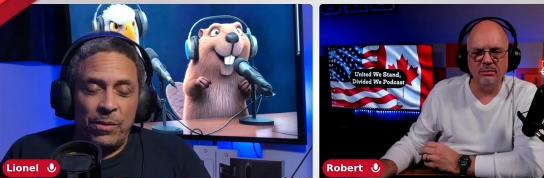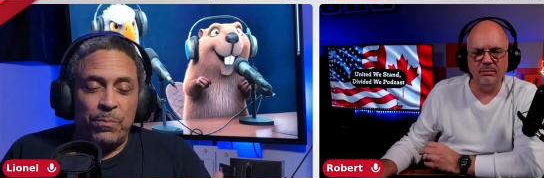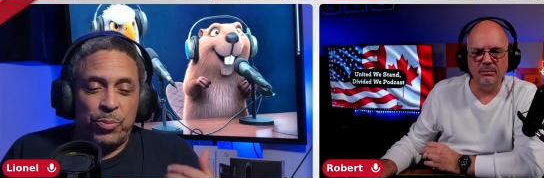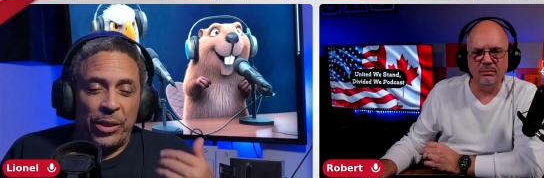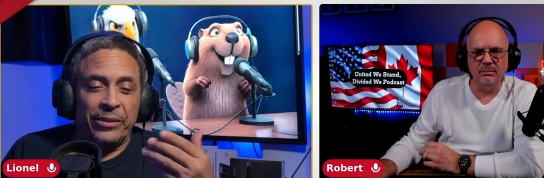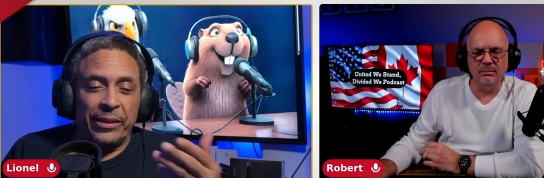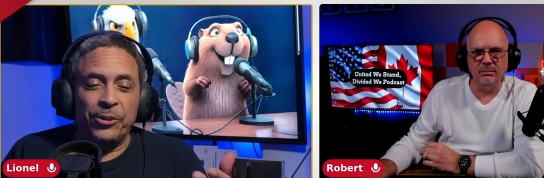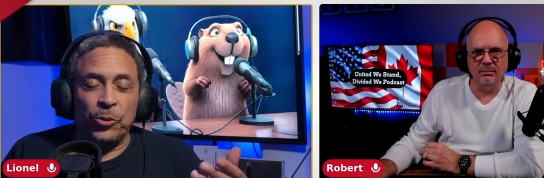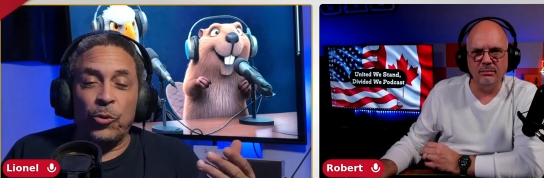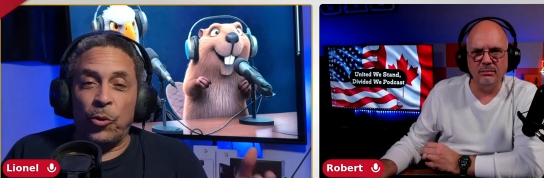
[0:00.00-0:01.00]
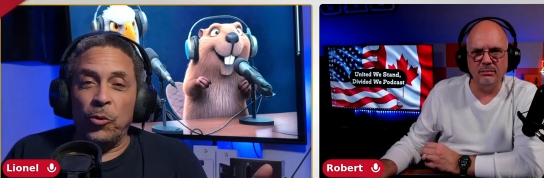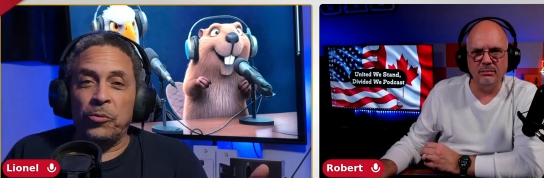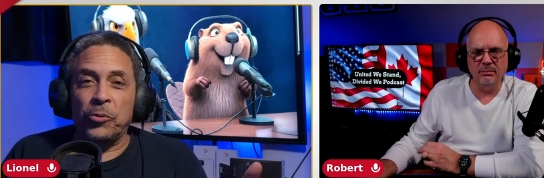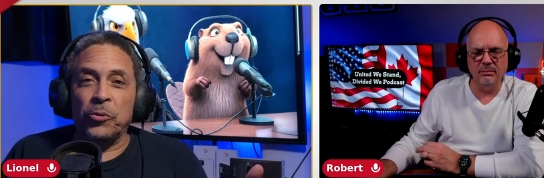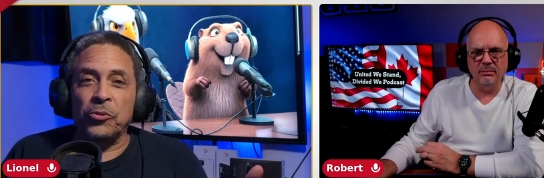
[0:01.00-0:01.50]
Speaker 1: presidential
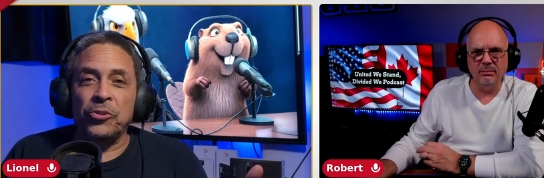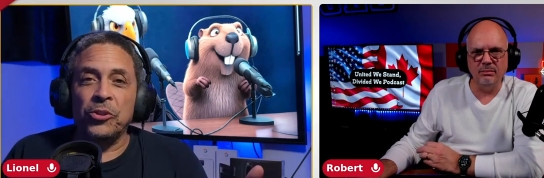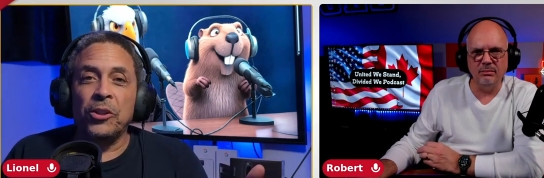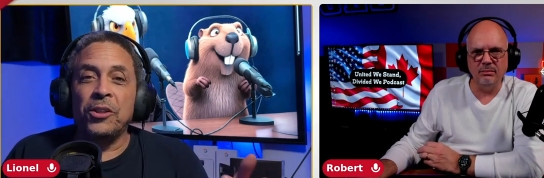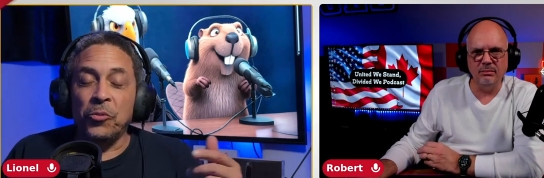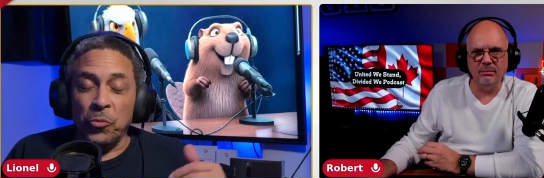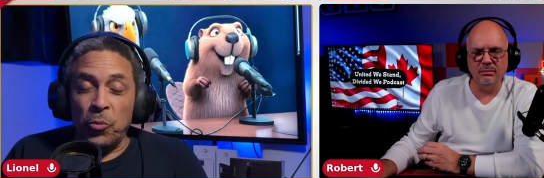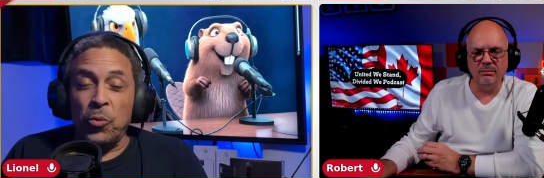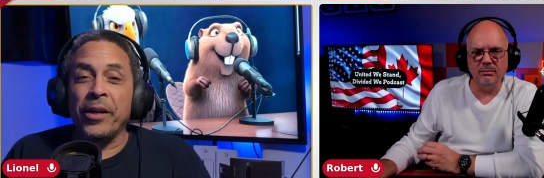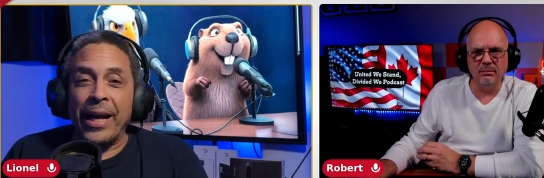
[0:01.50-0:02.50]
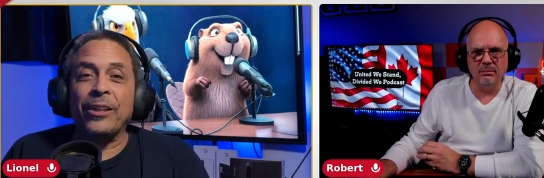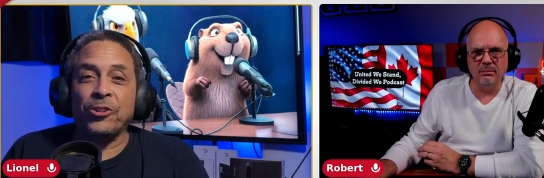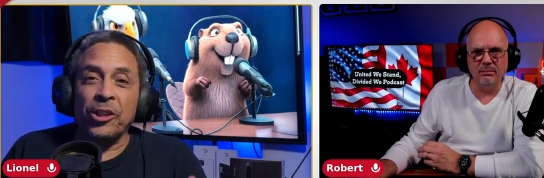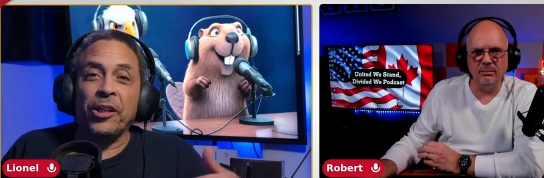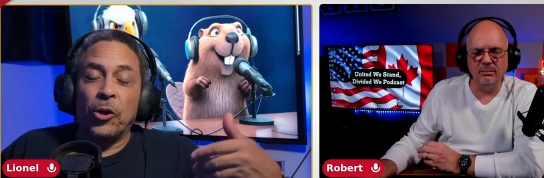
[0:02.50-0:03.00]
hopefuls would
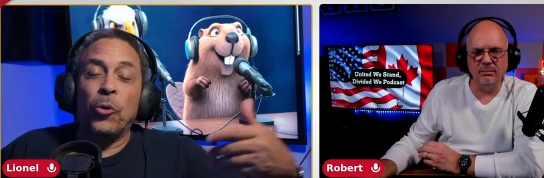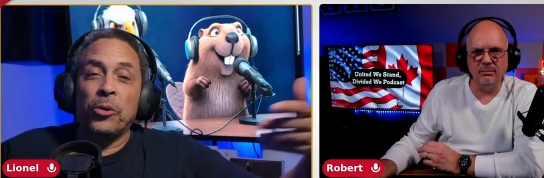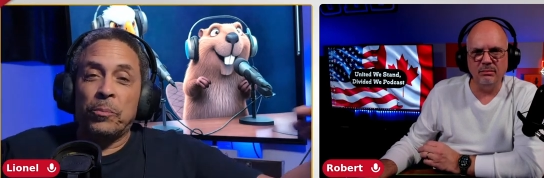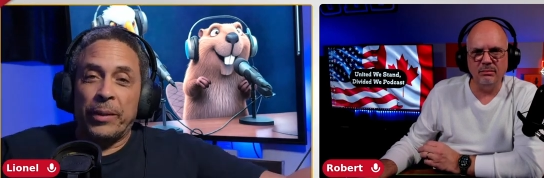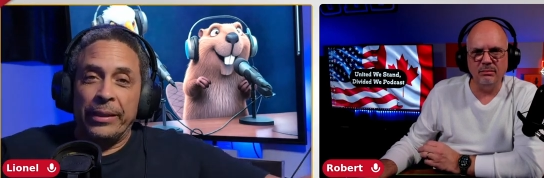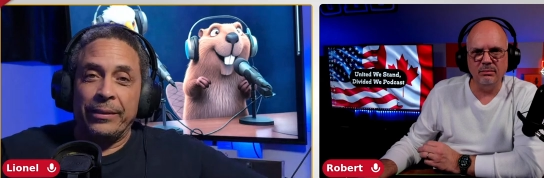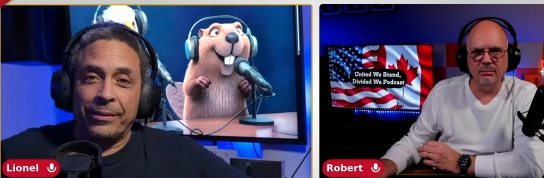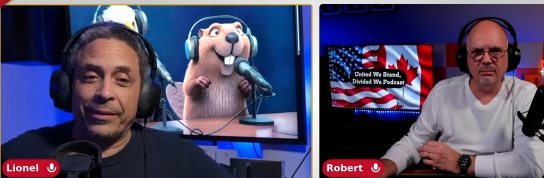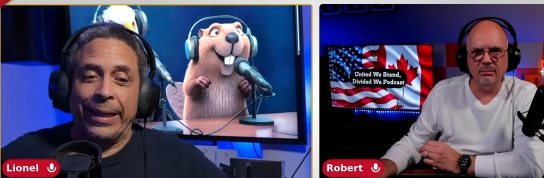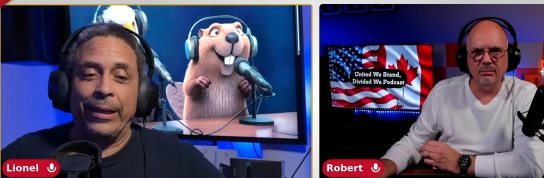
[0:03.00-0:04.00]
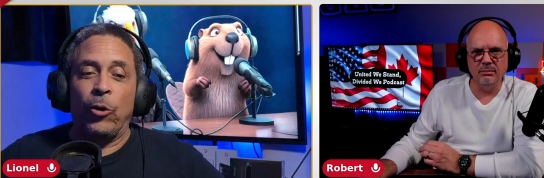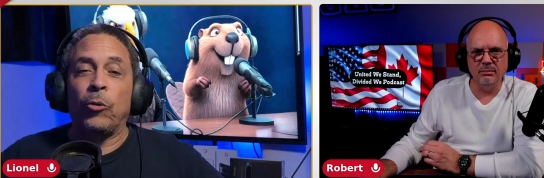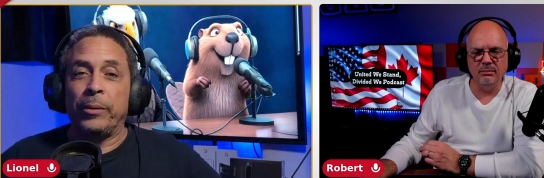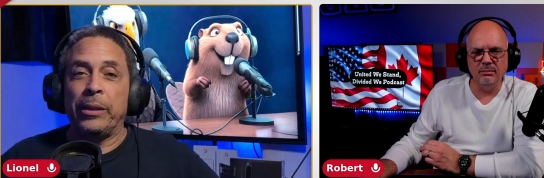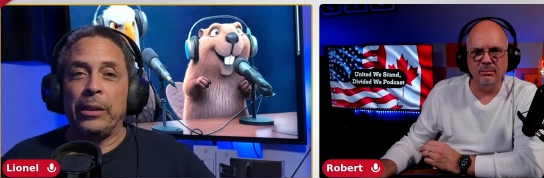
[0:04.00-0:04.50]
actually go to places like
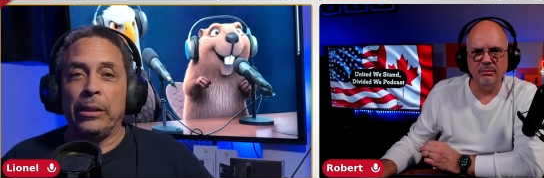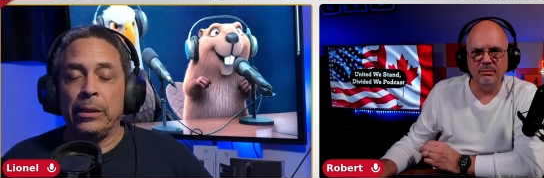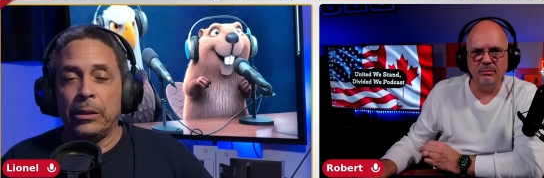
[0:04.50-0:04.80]
Albany.